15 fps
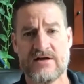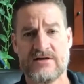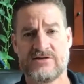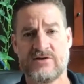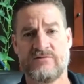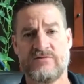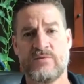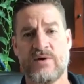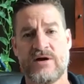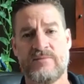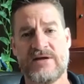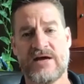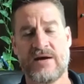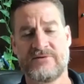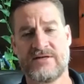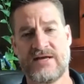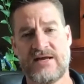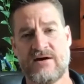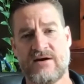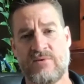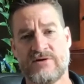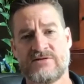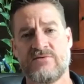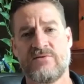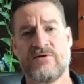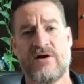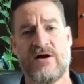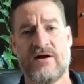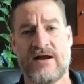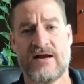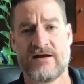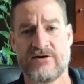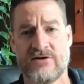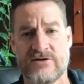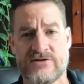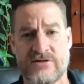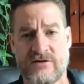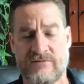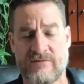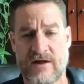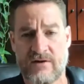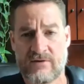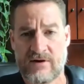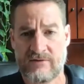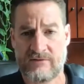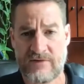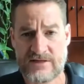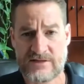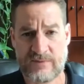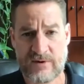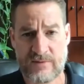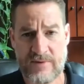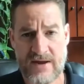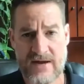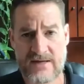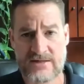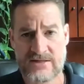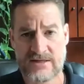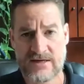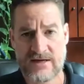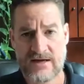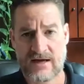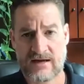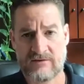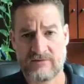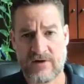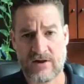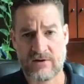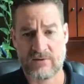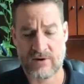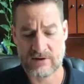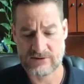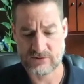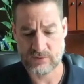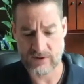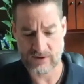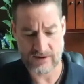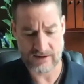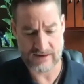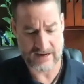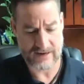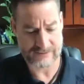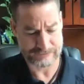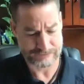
So if you want to be up to date on what's going on, I encourage you to follow our Facebook page and follow our Twitter account.